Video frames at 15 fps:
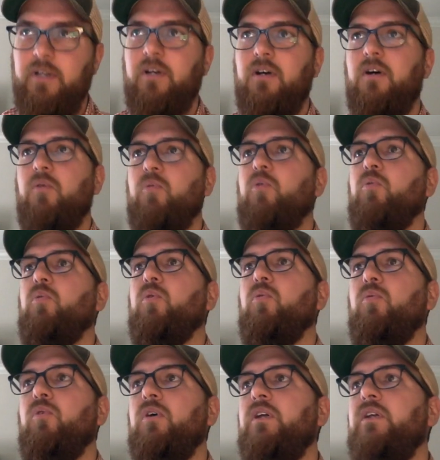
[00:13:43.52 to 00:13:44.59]
World
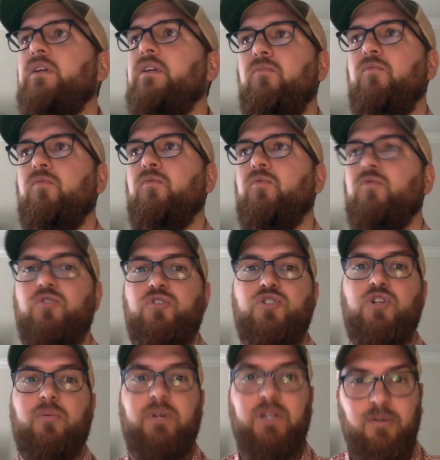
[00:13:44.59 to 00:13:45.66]
War I was the
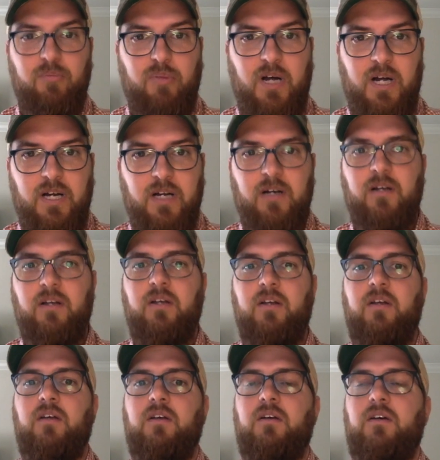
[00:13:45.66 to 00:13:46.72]
German Empire.
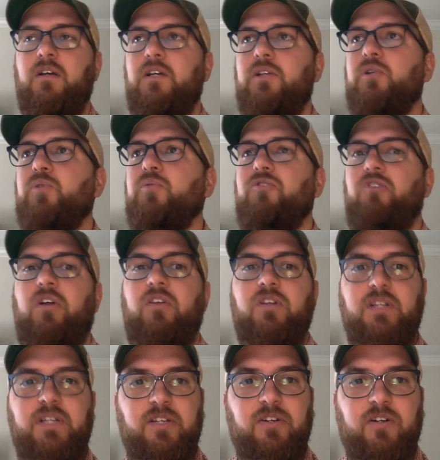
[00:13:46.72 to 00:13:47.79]
Hitler was not the
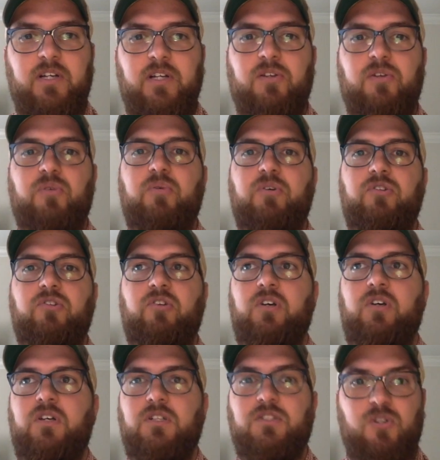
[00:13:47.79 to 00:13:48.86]
leader. Hitler was
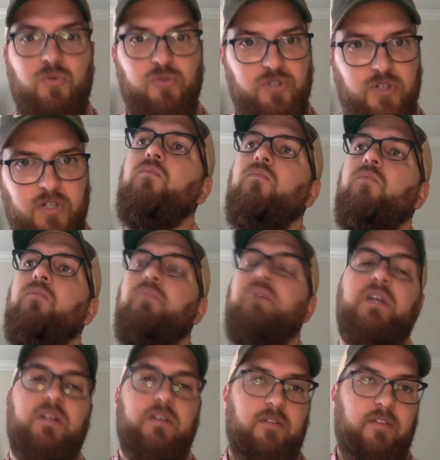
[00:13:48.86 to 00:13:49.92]
a soldier. The
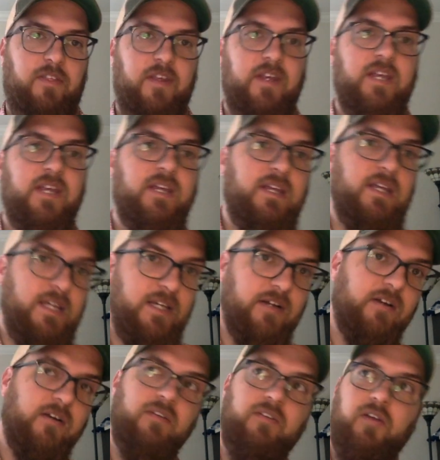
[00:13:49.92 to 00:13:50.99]
big thing
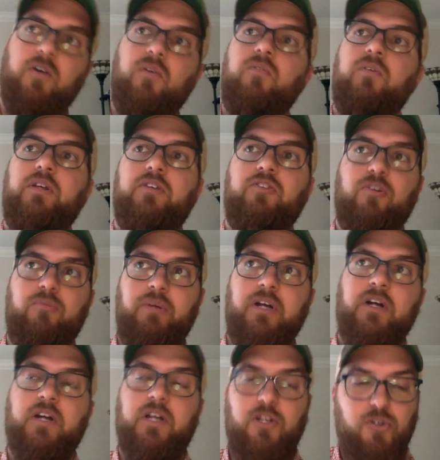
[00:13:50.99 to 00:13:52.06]
here, though, is
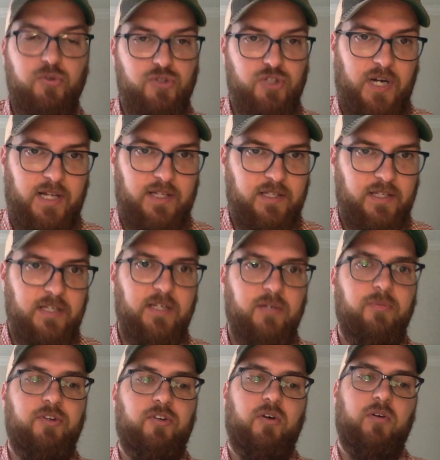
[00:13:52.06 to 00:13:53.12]
American neutrality. And
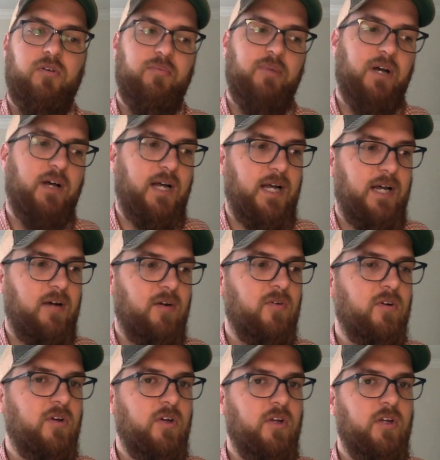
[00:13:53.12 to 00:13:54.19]
we talked about
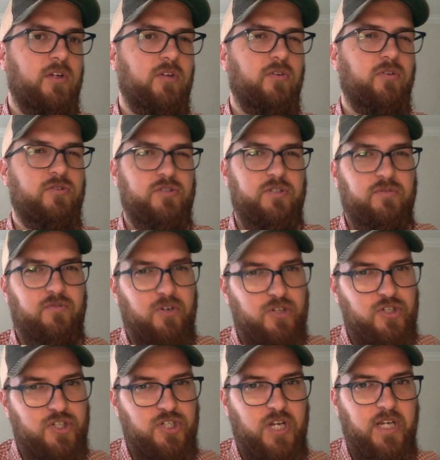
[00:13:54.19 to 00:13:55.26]
how, there's different
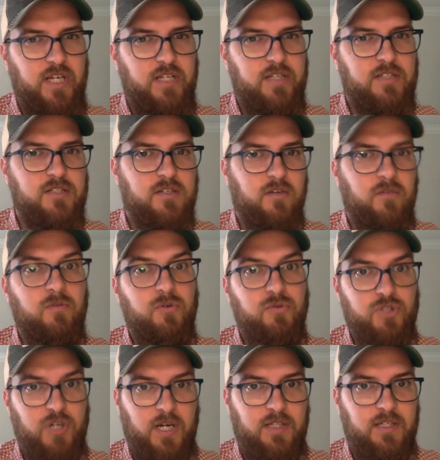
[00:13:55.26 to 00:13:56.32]
shades of
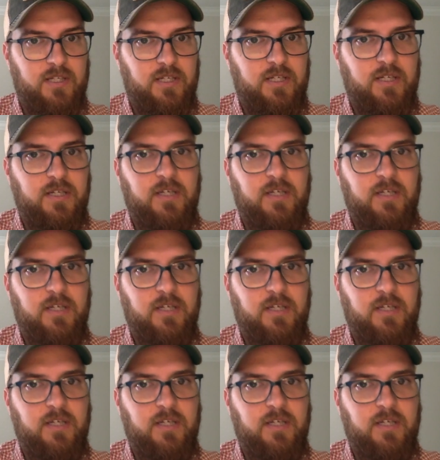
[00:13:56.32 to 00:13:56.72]
neutrality.